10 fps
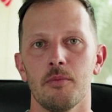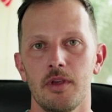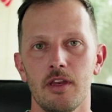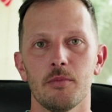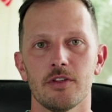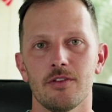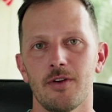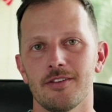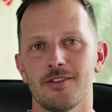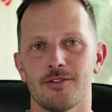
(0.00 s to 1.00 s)
Medium risk
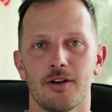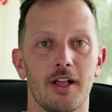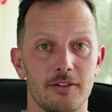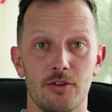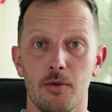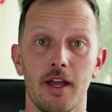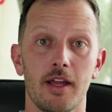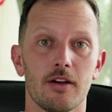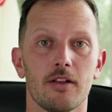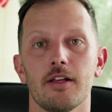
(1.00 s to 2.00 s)
devices are class
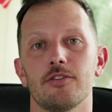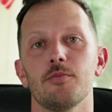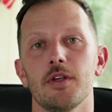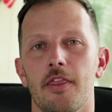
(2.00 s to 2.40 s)
2A or class 2B.